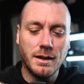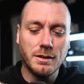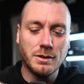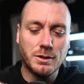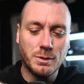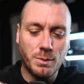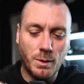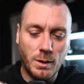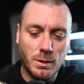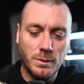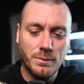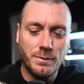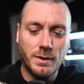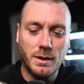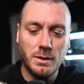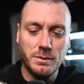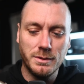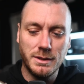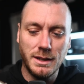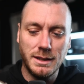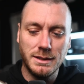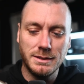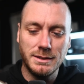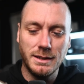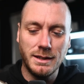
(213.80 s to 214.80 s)
out, 12
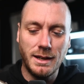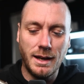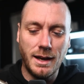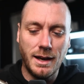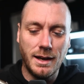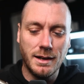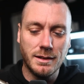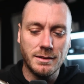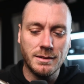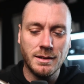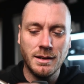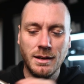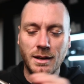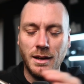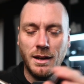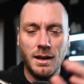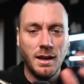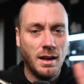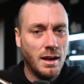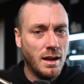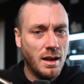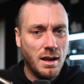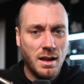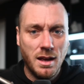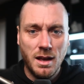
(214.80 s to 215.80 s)
volt DC out,
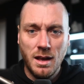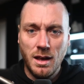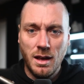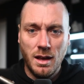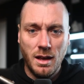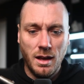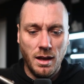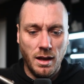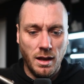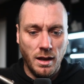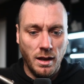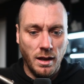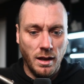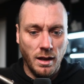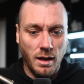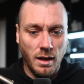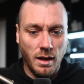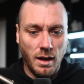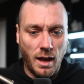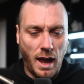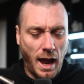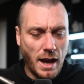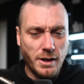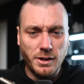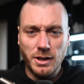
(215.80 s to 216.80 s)

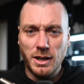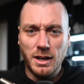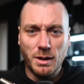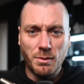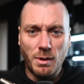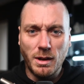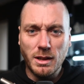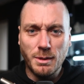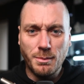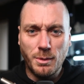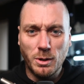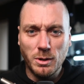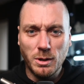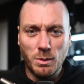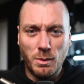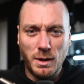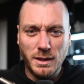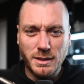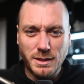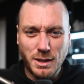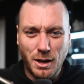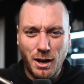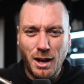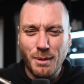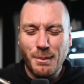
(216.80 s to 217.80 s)
and you can run them all at
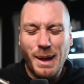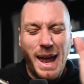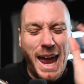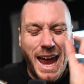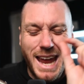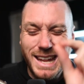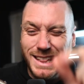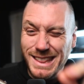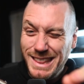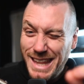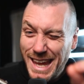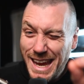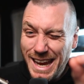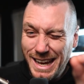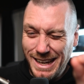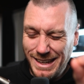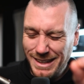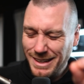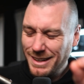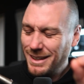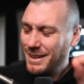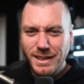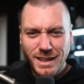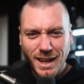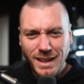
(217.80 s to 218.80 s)
one time. And
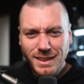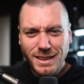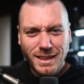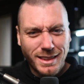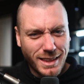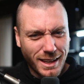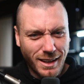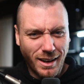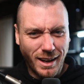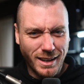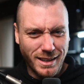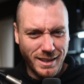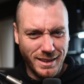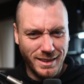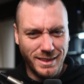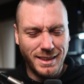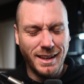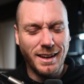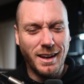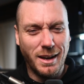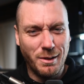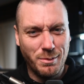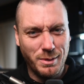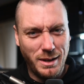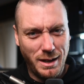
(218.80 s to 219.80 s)
then another thing I didn't
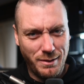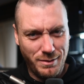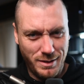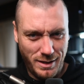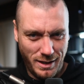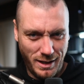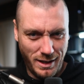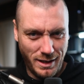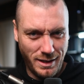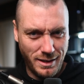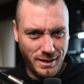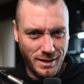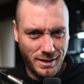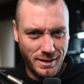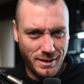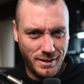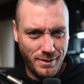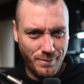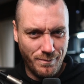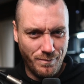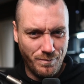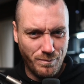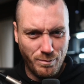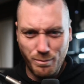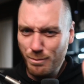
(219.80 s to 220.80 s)
think I would ever need,
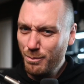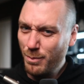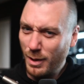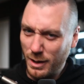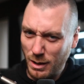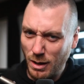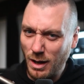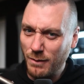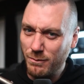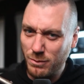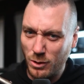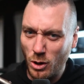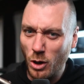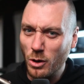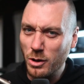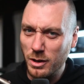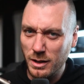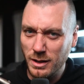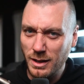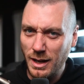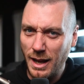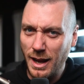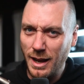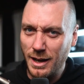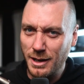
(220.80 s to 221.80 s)
but I've got
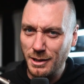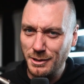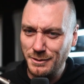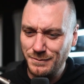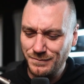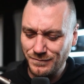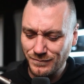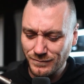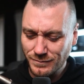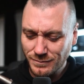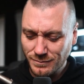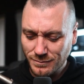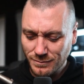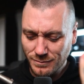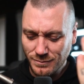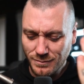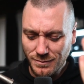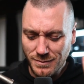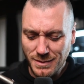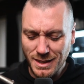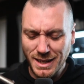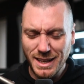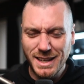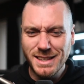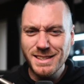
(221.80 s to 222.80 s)
it now,
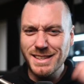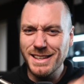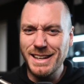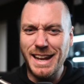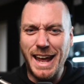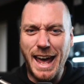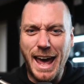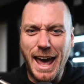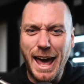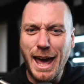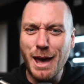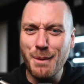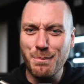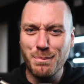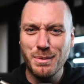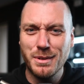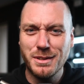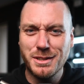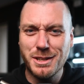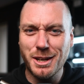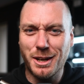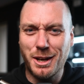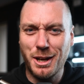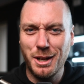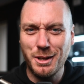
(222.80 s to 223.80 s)
is an app
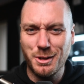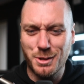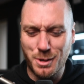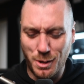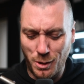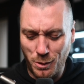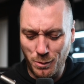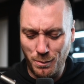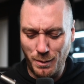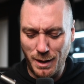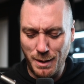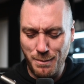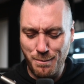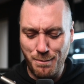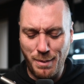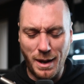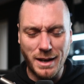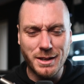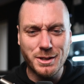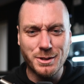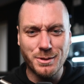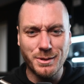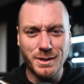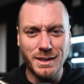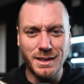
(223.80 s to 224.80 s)
to control my
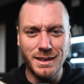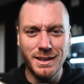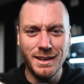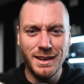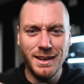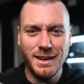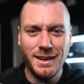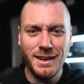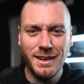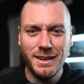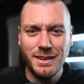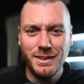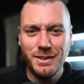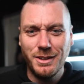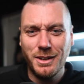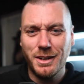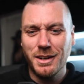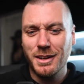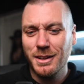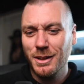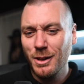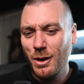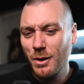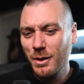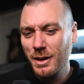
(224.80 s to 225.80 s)
battery. You
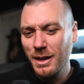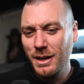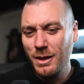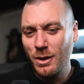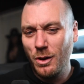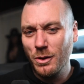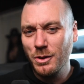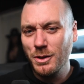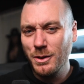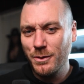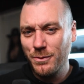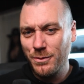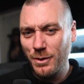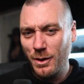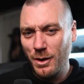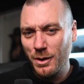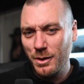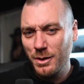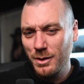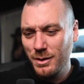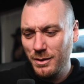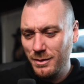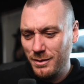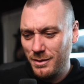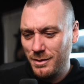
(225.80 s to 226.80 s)
can log in on your
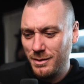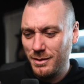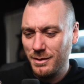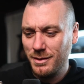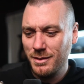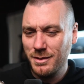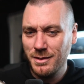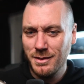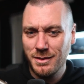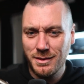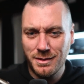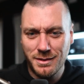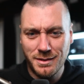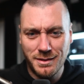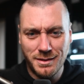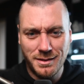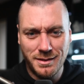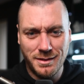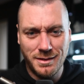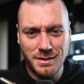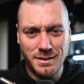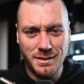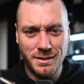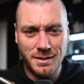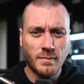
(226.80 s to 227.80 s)
phone.
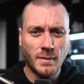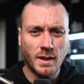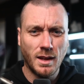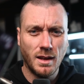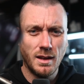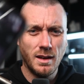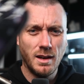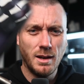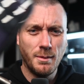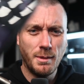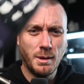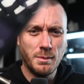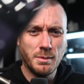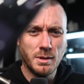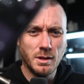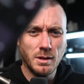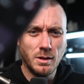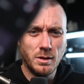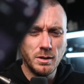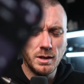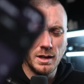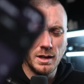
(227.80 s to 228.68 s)
I'm able to